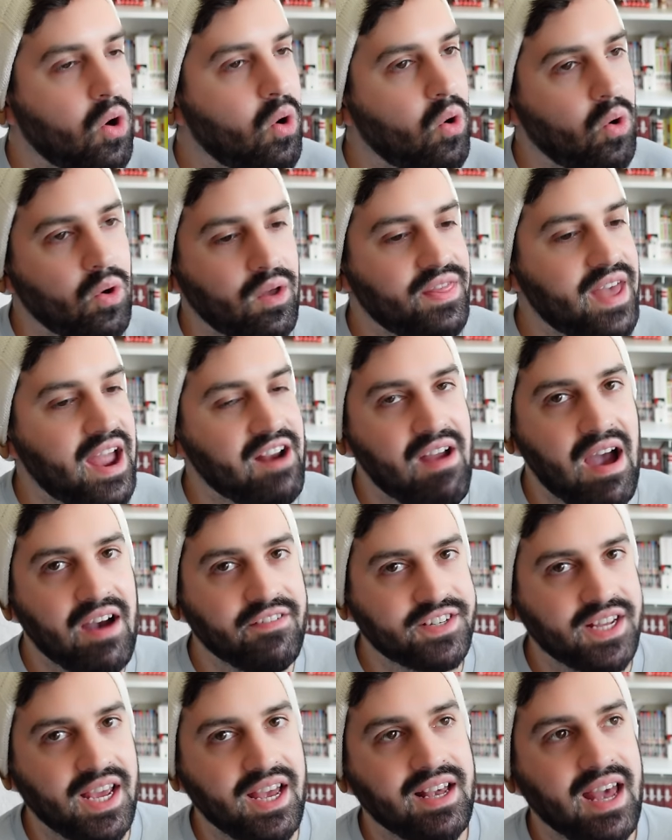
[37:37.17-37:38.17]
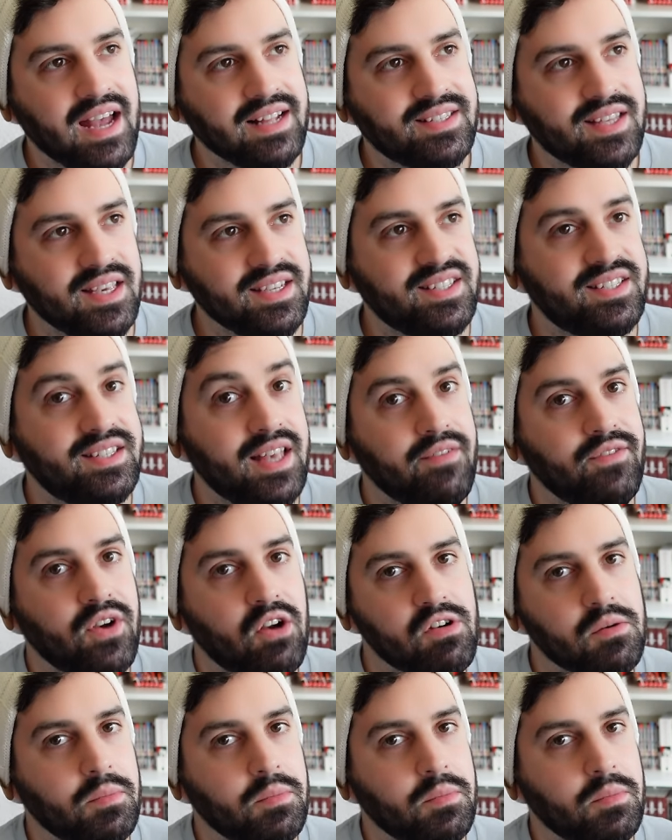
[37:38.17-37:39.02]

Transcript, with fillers: or thereafter gets a 7 or